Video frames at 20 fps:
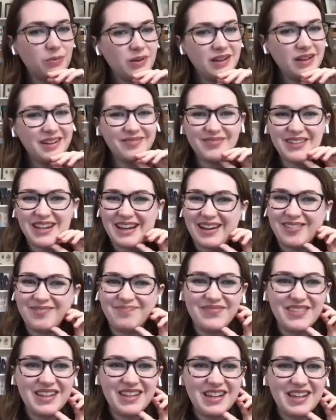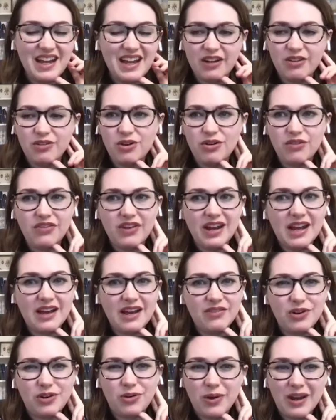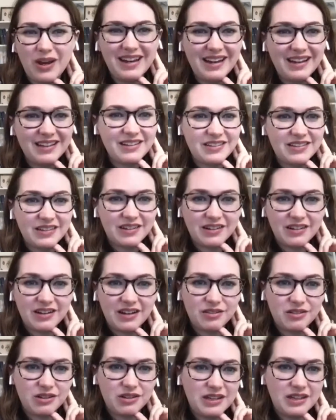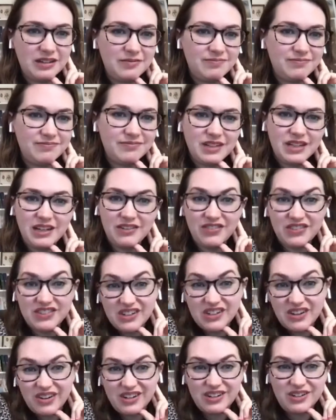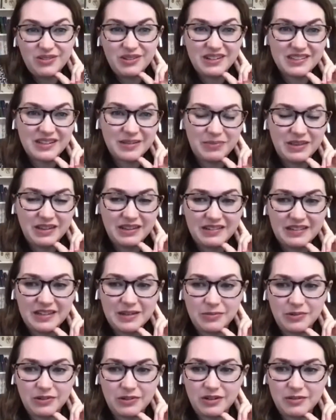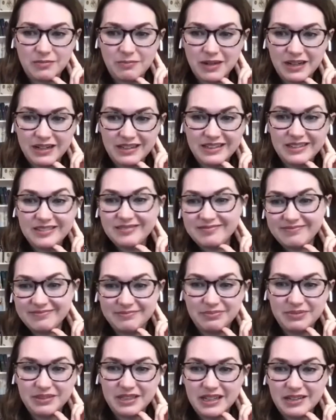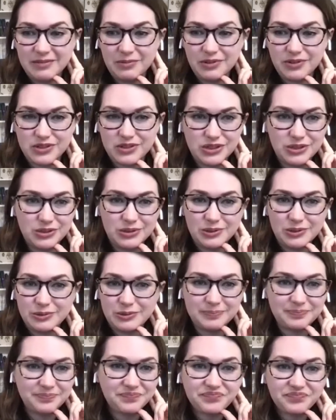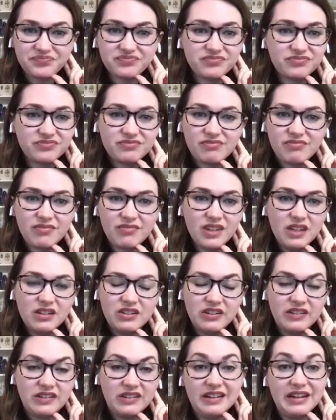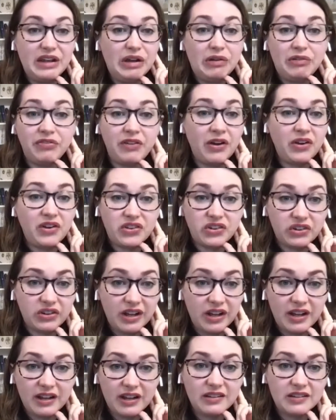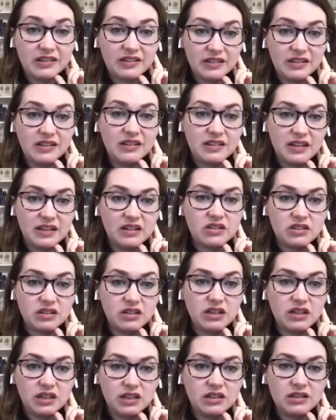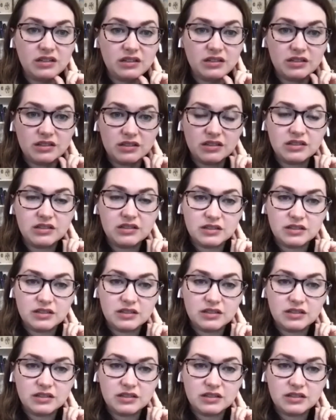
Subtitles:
But it's a really, yeah, I don't know if I have a great answer other than if it's already doing something similar, it might be able to just neo-functionalize essentially.